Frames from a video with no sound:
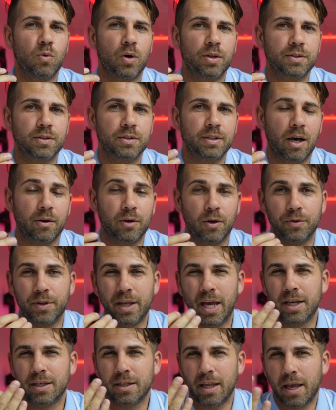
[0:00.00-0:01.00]
want to download.
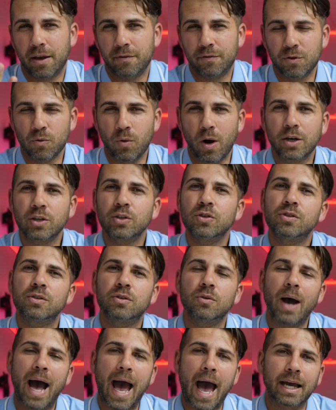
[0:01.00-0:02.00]
And if you are used
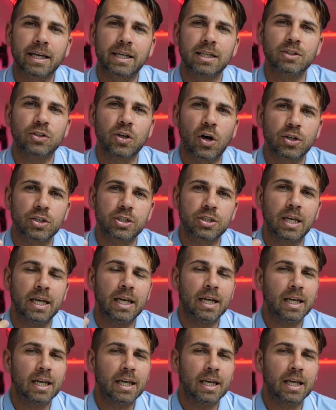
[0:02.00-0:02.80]
to Hackintosh,